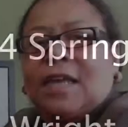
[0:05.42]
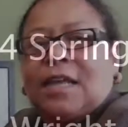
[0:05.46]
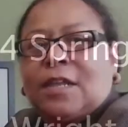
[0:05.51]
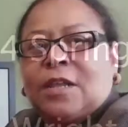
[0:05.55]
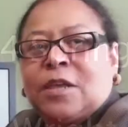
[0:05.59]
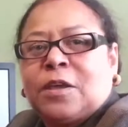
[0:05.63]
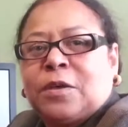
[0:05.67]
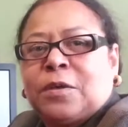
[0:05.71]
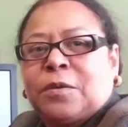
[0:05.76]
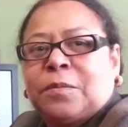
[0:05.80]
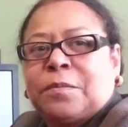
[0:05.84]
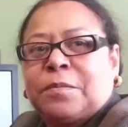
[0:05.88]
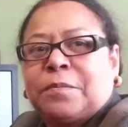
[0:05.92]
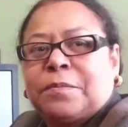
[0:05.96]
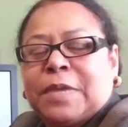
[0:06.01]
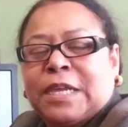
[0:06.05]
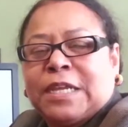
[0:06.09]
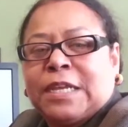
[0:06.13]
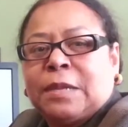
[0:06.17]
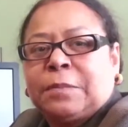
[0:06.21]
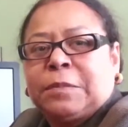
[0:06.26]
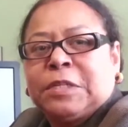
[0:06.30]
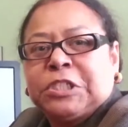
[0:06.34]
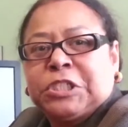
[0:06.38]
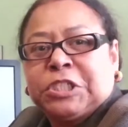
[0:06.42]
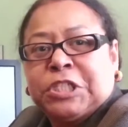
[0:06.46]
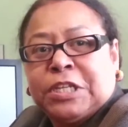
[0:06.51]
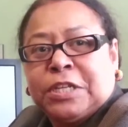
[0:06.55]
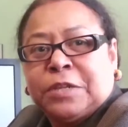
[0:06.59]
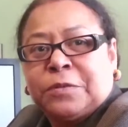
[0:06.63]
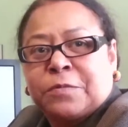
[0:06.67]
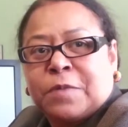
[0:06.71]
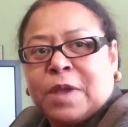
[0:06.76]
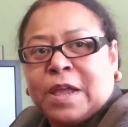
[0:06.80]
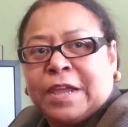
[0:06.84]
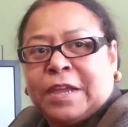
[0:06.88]
Hello, my name is
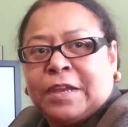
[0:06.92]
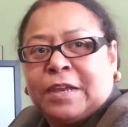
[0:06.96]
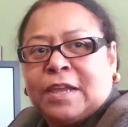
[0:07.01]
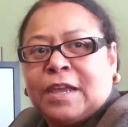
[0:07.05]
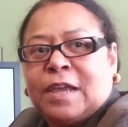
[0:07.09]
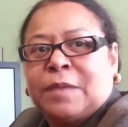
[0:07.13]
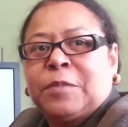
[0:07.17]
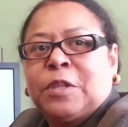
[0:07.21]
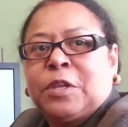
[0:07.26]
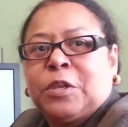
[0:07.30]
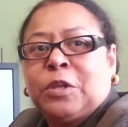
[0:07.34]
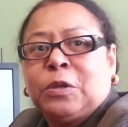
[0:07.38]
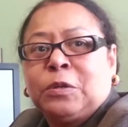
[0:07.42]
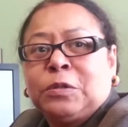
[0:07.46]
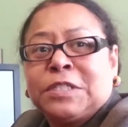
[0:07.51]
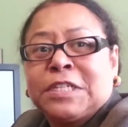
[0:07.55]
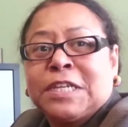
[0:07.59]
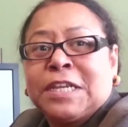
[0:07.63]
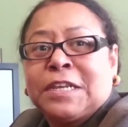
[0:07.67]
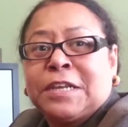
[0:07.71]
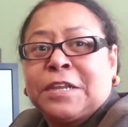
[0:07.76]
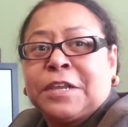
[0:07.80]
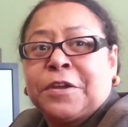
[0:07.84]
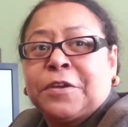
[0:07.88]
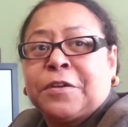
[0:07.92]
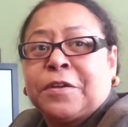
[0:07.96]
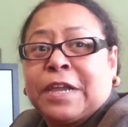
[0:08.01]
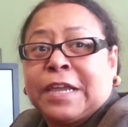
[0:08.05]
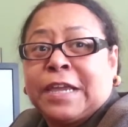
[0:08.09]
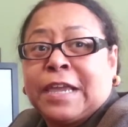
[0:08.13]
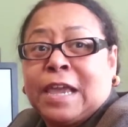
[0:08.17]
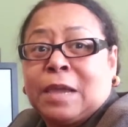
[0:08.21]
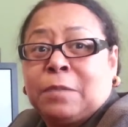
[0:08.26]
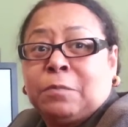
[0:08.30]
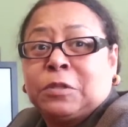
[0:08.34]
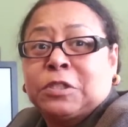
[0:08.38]
Shelia Wright. I'm the new Dean here
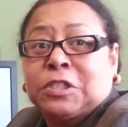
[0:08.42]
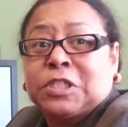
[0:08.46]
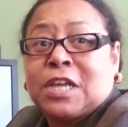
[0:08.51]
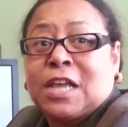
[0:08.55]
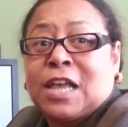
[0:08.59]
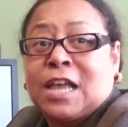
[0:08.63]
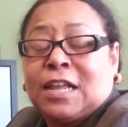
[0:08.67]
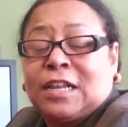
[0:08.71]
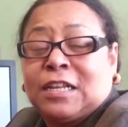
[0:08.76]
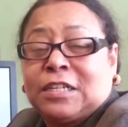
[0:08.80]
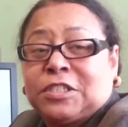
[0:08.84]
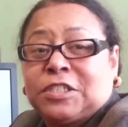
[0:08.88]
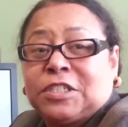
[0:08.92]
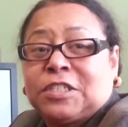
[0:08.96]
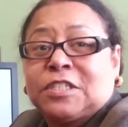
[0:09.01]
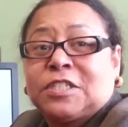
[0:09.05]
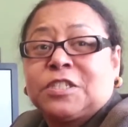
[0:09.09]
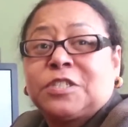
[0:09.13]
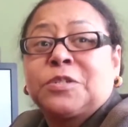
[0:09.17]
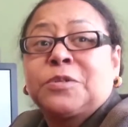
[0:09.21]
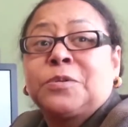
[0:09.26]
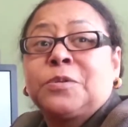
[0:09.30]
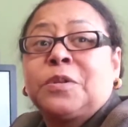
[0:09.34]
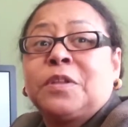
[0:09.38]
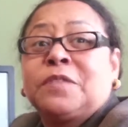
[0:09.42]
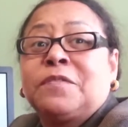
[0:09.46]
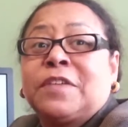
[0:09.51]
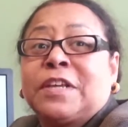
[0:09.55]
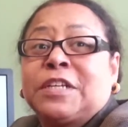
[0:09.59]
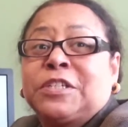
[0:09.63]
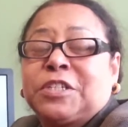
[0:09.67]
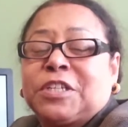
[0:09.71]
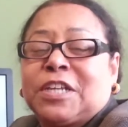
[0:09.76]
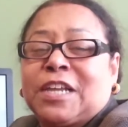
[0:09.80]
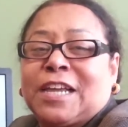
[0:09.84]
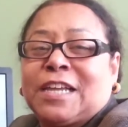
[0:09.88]
at Cambridge College in the School of
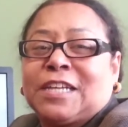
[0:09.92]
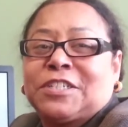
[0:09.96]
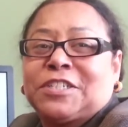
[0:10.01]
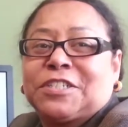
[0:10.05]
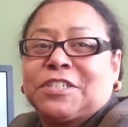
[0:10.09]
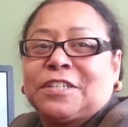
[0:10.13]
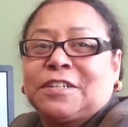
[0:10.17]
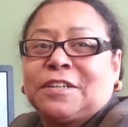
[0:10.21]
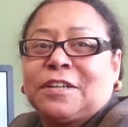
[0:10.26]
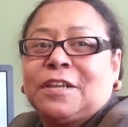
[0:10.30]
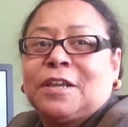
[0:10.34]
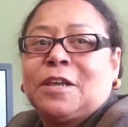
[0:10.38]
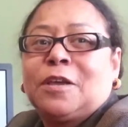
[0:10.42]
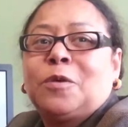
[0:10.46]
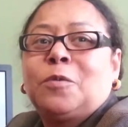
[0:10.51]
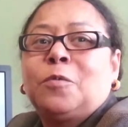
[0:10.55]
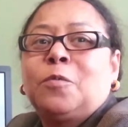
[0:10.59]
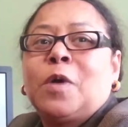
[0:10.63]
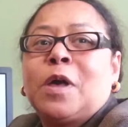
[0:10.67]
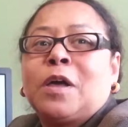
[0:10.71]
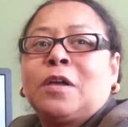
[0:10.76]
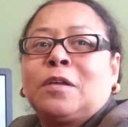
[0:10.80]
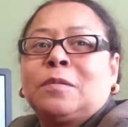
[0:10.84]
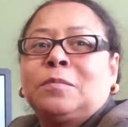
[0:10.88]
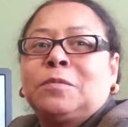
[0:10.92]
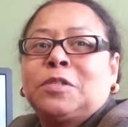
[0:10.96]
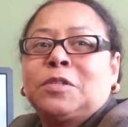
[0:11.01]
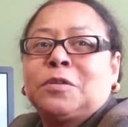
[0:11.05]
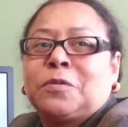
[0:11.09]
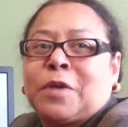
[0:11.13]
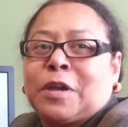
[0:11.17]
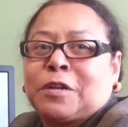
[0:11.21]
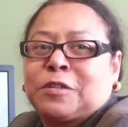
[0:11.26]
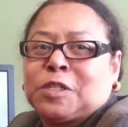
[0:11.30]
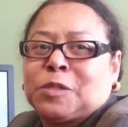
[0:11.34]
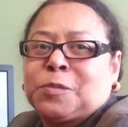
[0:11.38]
Education. Welcome
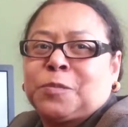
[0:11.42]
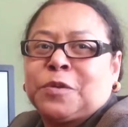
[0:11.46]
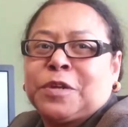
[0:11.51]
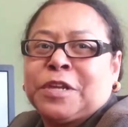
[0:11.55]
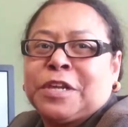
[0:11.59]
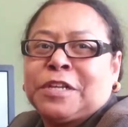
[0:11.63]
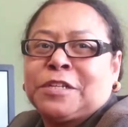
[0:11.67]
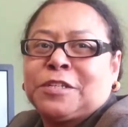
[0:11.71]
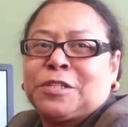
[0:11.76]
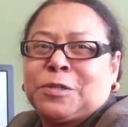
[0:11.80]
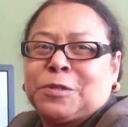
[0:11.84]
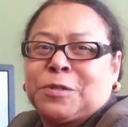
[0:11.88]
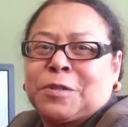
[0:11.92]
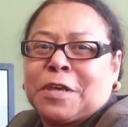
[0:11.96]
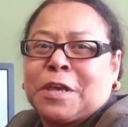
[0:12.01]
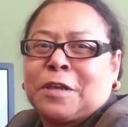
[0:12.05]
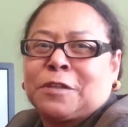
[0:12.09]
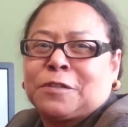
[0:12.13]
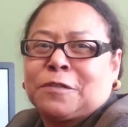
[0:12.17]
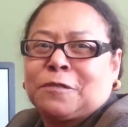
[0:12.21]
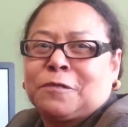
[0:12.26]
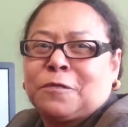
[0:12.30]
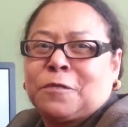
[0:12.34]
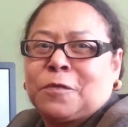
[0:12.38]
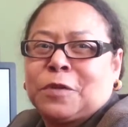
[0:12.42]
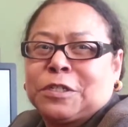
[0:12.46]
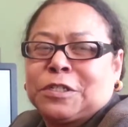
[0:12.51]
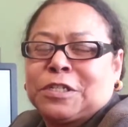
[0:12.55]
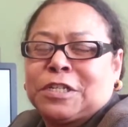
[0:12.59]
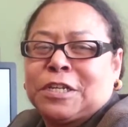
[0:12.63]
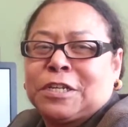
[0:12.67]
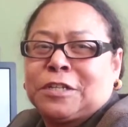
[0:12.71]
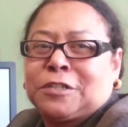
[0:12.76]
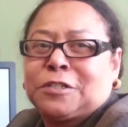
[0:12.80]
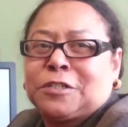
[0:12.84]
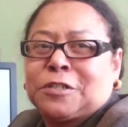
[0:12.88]
to our Spring
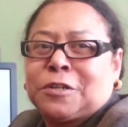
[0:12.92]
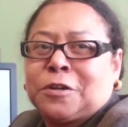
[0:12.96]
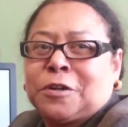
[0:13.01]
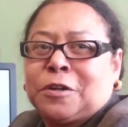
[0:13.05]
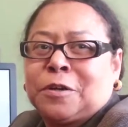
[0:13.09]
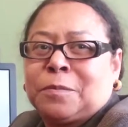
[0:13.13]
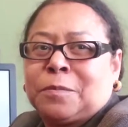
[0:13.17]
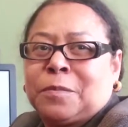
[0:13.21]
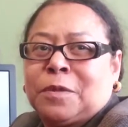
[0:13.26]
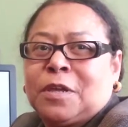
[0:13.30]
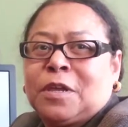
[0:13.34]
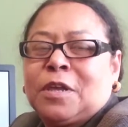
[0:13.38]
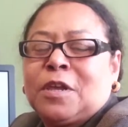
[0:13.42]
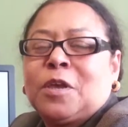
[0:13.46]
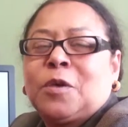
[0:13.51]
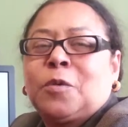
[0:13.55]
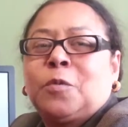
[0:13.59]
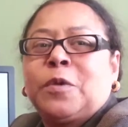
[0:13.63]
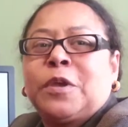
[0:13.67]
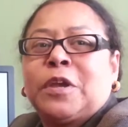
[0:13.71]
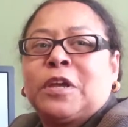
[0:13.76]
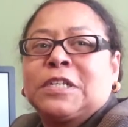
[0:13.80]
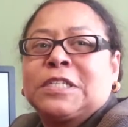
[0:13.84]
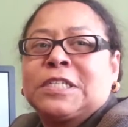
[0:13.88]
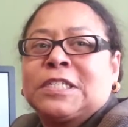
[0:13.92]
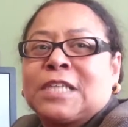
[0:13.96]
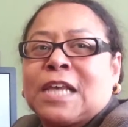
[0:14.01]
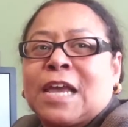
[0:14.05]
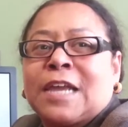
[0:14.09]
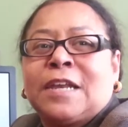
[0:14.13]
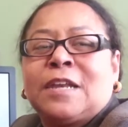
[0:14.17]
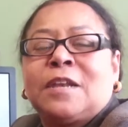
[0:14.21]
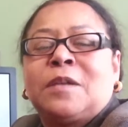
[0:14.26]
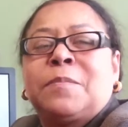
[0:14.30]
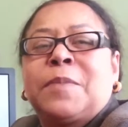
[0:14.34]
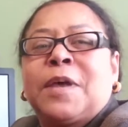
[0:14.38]
2014 term. We are
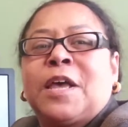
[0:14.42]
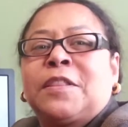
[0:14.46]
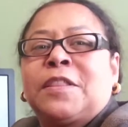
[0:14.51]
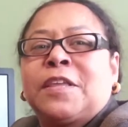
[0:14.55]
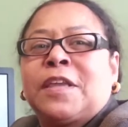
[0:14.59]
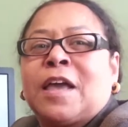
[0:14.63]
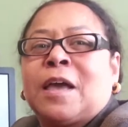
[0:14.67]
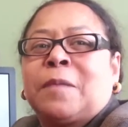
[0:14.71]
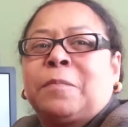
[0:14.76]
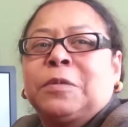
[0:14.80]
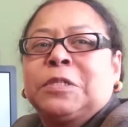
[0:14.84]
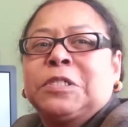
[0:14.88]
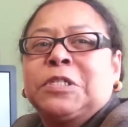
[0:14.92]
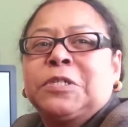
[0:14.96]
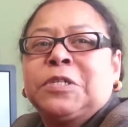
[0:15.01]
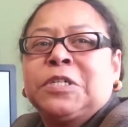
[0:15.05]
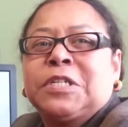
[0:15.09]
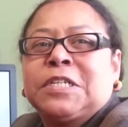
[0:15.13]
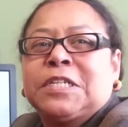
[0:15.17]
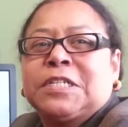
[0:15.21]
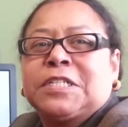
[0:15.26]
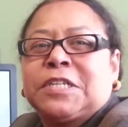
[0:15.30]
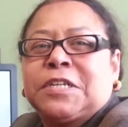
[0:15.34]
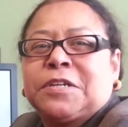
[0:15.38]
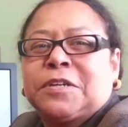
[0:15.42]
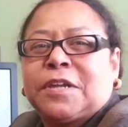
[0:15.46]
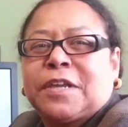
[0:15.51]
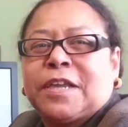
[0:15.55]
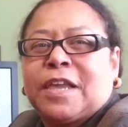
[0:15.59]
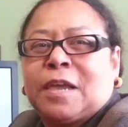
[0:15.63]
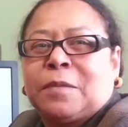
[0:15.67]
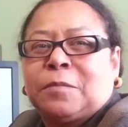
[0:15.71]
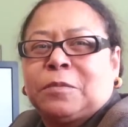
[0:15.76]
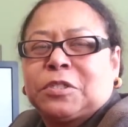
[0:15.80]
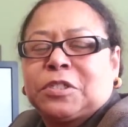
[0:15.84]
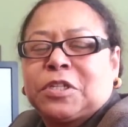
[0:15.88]
excited about the opportunities here at
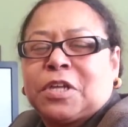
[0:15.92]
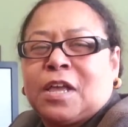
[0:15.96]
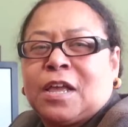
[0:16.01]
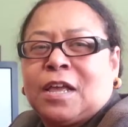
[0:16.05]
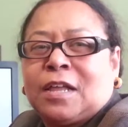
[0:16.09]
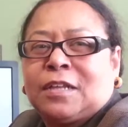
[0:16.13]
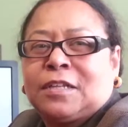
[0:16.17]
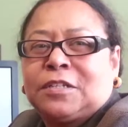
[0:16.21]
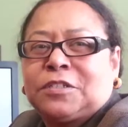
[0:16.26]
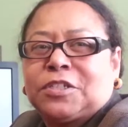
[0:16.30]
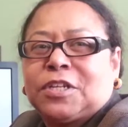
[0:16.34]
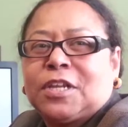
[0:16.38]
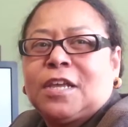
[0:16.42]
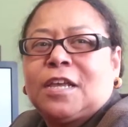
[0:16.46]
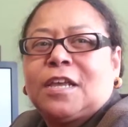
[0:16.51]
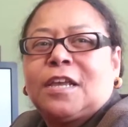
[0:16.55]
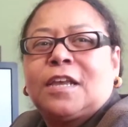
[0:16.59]
Cambridge College